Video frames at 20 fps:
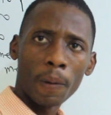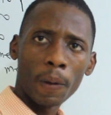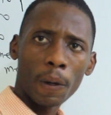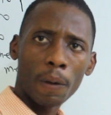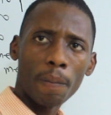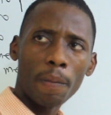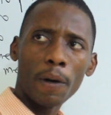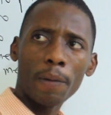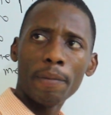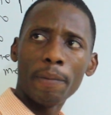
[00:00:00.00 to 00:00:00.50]

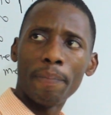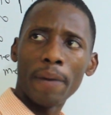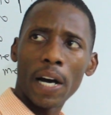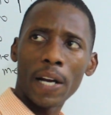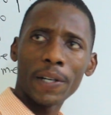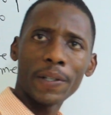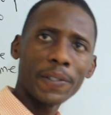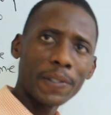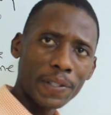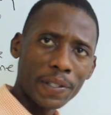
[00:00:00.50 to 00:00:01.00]
Come on, my
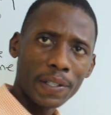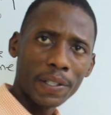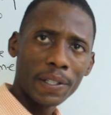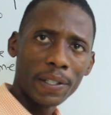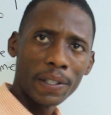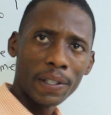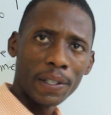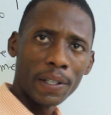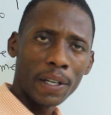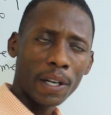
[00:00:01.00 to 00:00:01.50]
buddies.
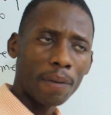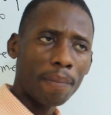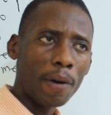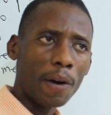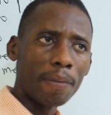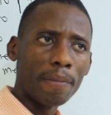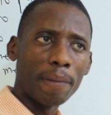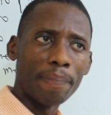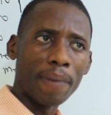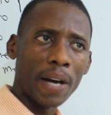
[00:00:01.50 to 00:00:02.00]
Come
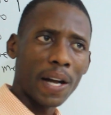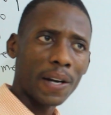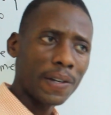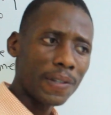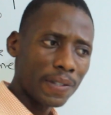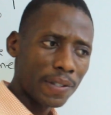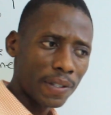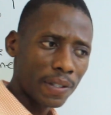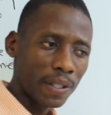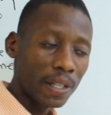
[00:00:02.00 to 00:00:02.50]
on, my
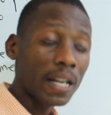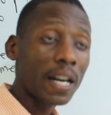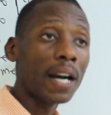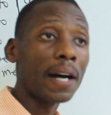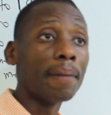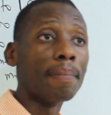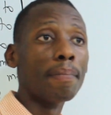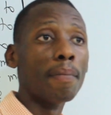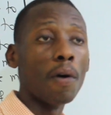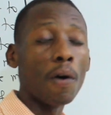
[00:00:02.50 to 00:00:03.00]
buddies.
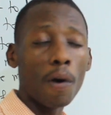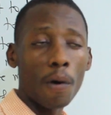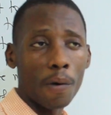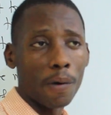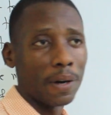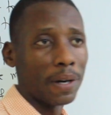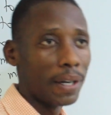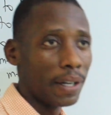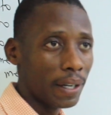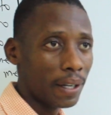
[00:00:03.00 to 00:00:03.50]
Come on.